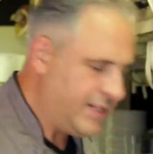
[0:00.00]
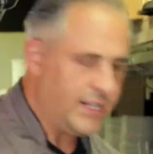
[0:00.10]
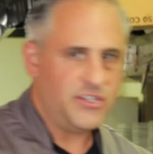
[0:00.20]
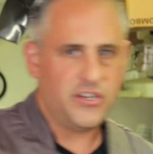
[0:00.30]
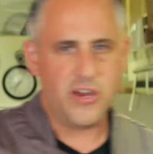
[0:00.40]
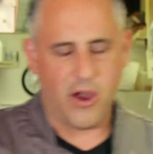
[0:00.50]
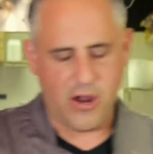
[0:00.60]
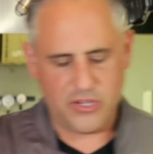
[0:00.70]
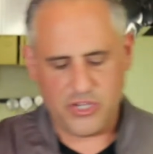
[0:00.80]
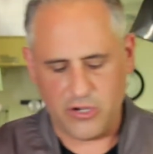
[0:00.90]
So this is
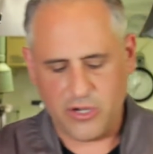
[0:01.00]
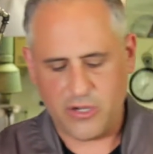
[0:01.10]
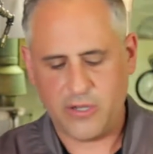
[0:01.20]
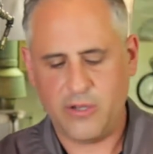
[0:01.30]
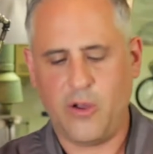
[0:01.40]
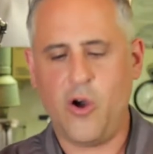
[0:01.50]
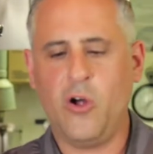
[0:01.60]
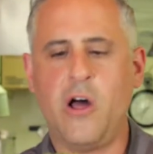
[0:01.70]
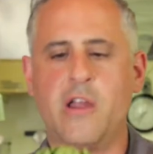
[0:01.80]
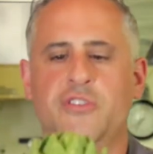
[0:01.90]
your artichoke,
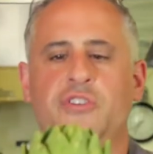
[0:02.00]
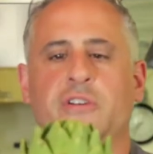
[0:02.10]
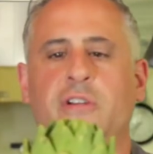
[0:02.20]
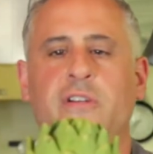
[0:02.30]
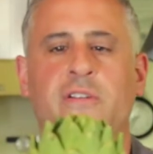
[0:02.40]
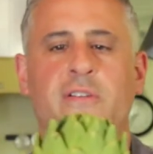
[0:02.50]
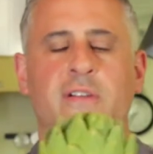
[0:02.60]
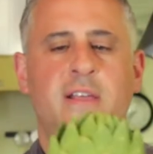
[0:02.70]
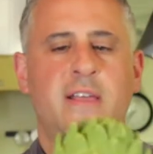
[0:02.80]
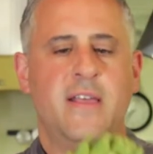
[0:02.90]
whole artichoke.
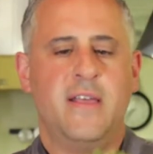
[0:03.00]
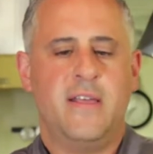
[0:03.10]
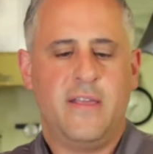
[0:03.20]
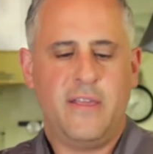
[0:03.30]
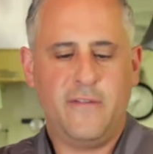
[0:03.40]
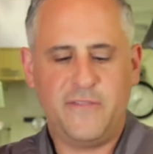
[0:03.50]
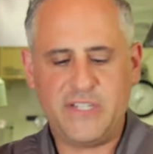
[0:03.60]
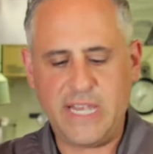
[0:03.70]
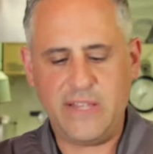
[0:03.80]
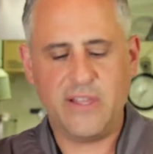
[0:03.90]

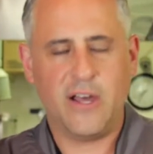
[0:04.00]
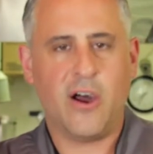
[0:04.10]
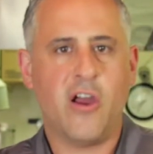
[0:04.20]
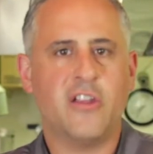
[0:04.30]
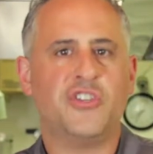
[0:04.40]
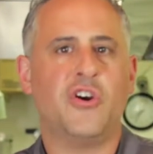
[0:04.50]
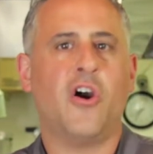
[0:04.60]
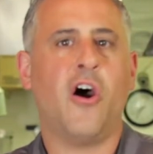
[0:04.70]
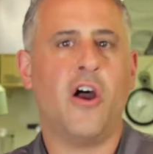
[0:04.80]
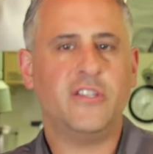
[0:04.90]
You've seen the artichoke